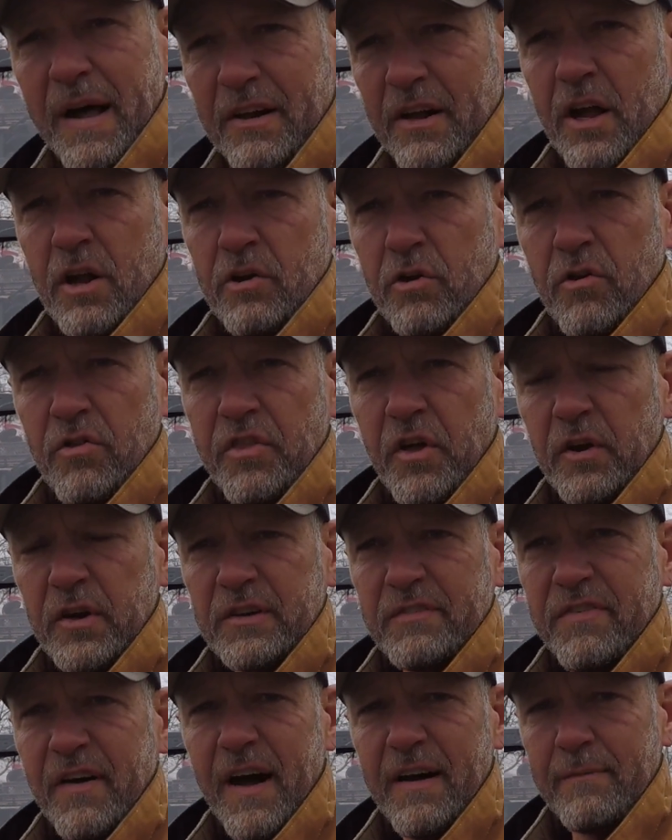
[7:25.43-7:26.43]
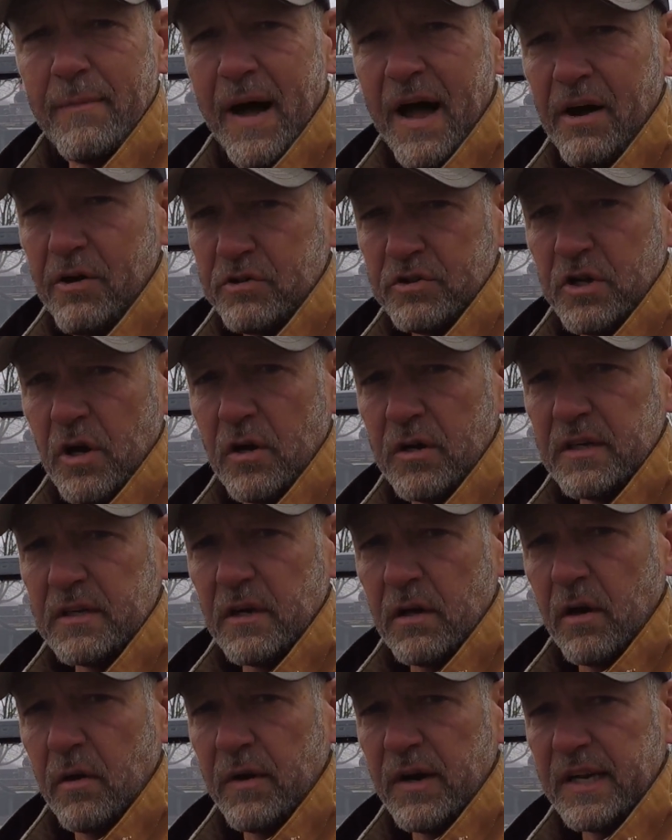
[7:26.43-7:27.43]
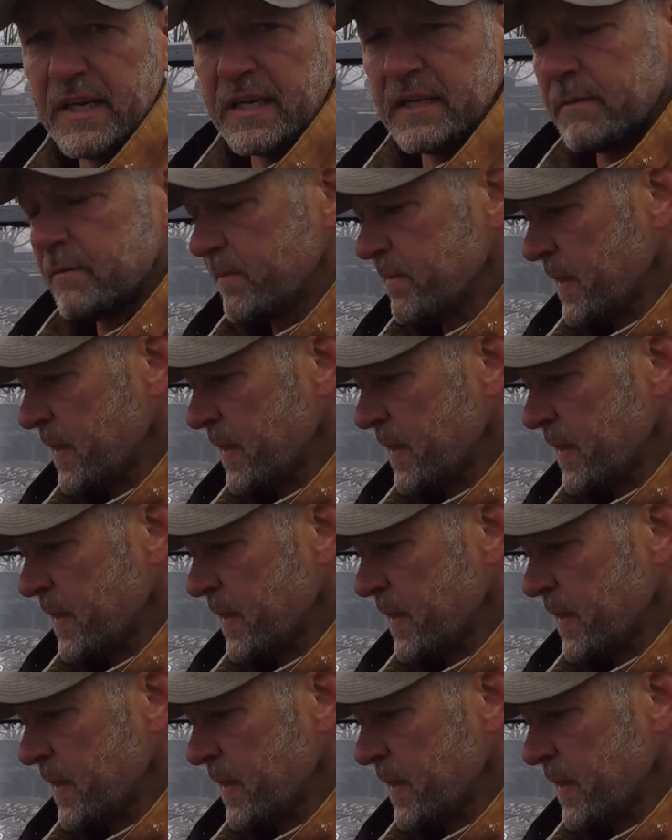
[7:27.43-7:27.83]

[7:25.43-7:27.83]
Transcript: 135 miles on it already,